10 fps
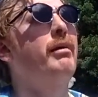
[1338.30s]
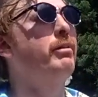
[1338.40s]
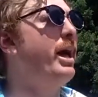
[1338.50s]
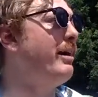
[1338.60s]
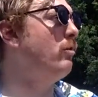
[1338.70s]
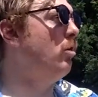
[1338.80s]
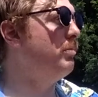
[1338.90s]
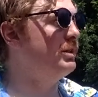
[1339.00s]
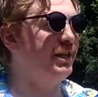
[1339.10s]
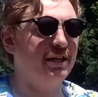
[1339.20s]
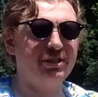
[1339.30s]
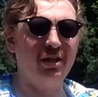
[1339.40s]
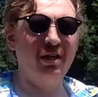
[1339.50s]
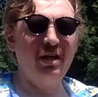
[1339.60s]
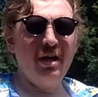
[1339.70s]
I'm going to have a whole bunch
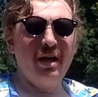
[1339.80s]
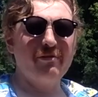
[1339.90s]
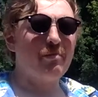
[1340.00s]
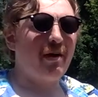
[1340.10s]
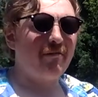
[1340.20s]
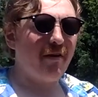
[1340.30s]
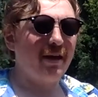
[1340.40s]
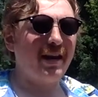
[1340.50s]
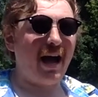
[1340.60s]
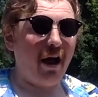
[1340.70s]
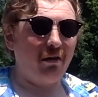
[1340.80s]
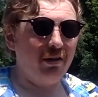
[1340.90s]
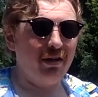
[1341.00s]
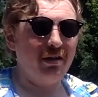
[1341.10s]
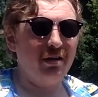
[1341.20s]
extra. If you're my fan in
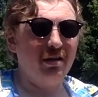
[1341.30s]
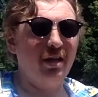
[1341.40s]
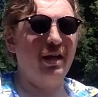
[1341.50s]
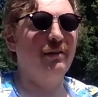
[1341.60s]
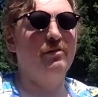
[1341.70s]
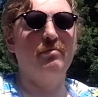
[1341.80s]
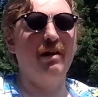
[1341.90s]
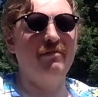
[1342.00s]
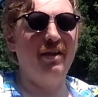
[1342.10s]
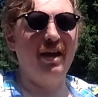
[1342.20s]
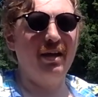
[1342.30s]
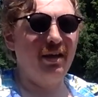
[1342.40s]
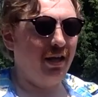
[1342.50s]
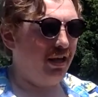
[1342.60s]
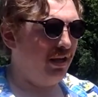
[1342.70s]
Ireland, and if you're my fan
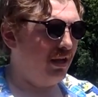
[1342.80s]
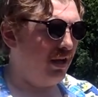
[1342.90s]
in